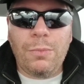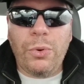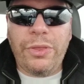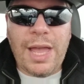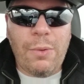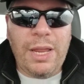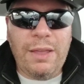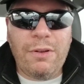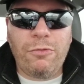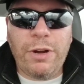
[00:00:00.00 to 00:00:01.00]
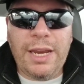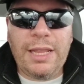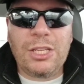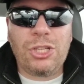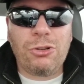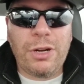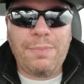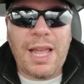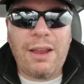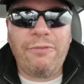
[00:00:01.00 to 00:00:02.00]
without even reading the
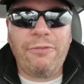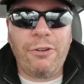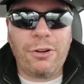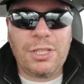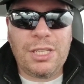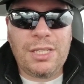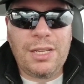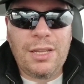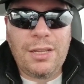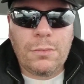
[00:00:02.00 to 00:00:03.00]
script at first.